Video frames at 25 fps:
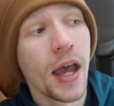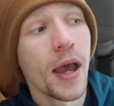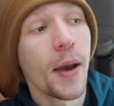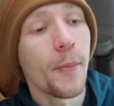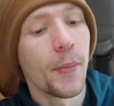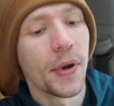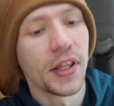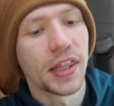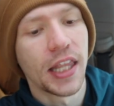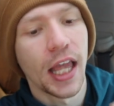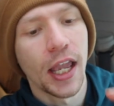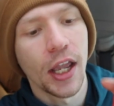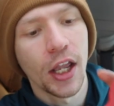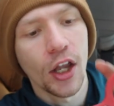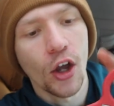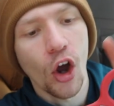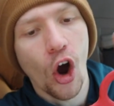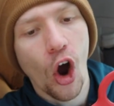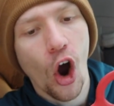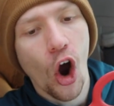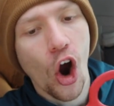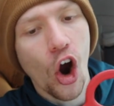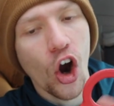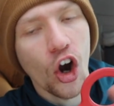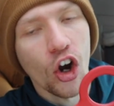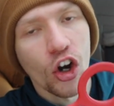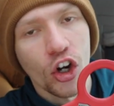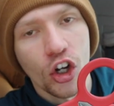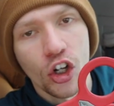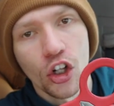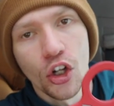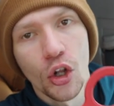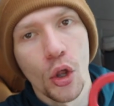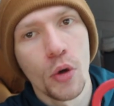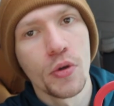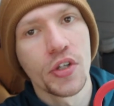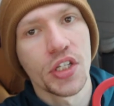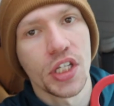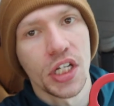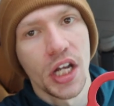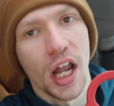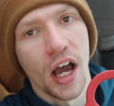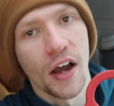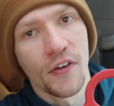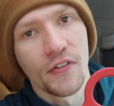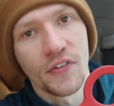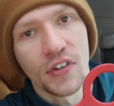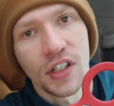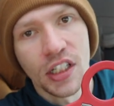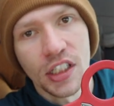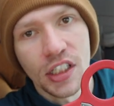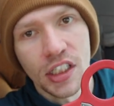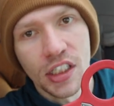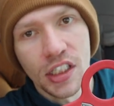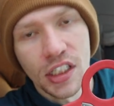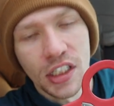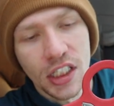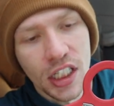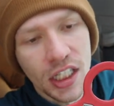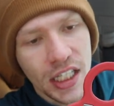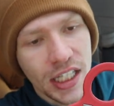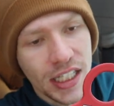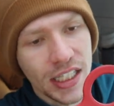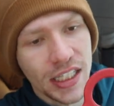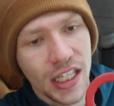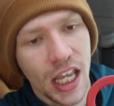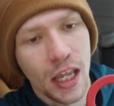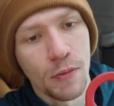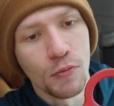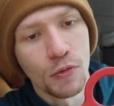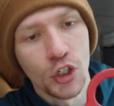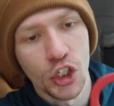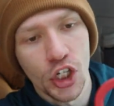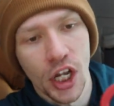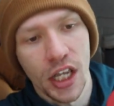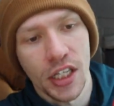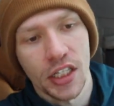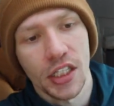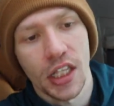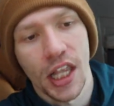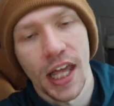but they are close enough to the same gist.